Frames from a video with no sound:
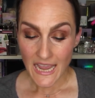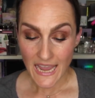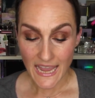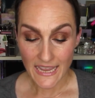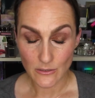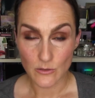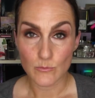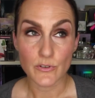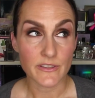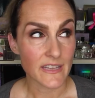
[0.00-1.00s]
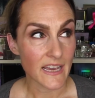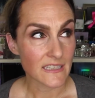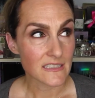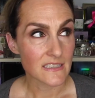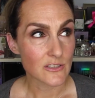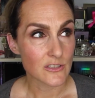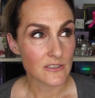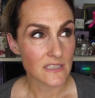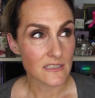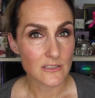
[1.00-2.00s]
and no, more than that,
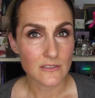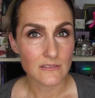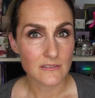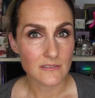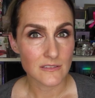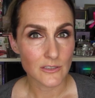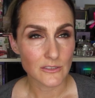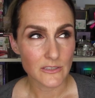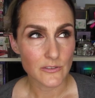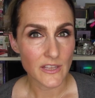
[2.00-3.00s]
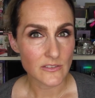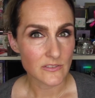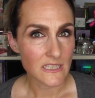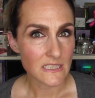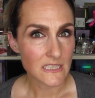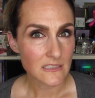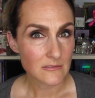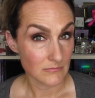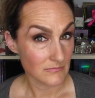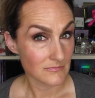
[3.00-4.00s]
since early 2019.
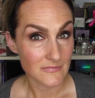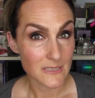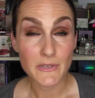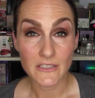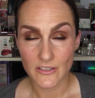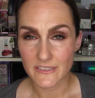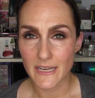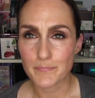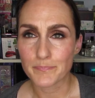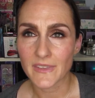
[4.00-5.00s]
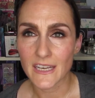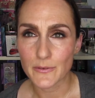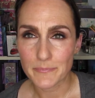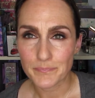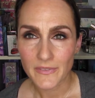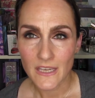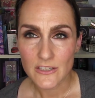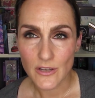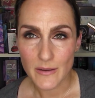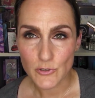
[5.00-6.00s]
It's been a long time. Anyway,
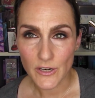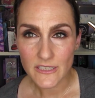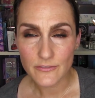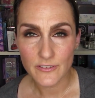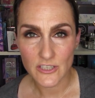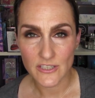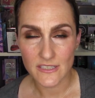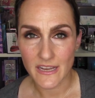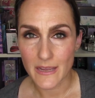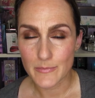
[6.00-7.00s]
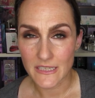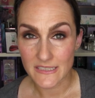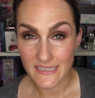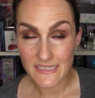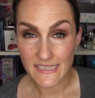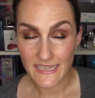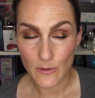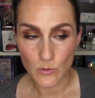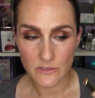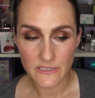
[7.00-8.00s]
so I'm trying to finish this guy because it is
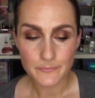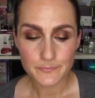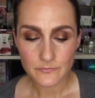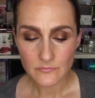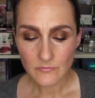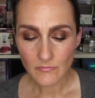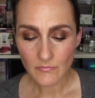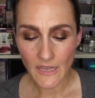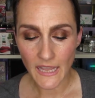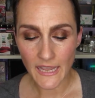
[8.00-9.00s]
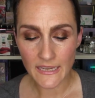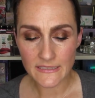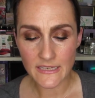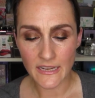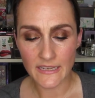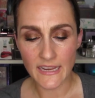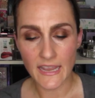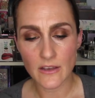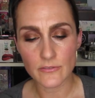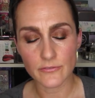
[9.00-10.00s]
getting old, and I
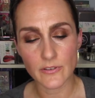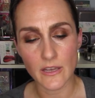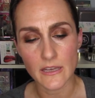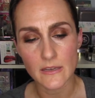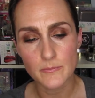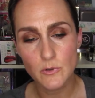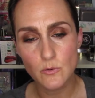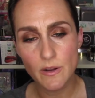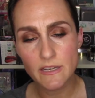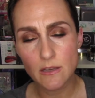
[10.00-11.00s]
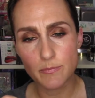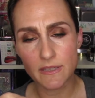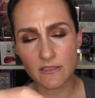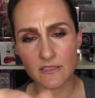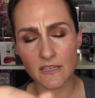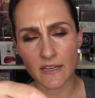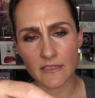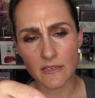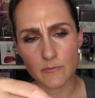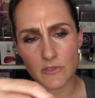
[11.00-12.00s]
have quite a bit
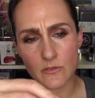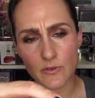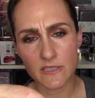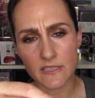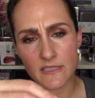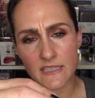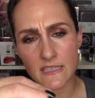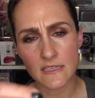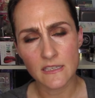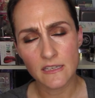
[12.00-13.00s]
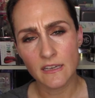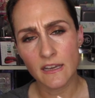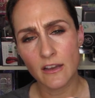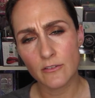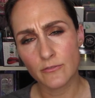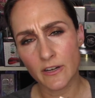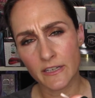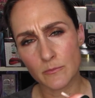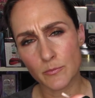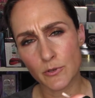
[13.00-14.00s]
done. I'm just going to see how far I
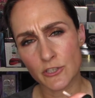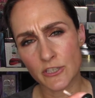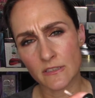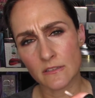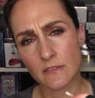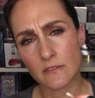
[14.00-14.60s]
can push it.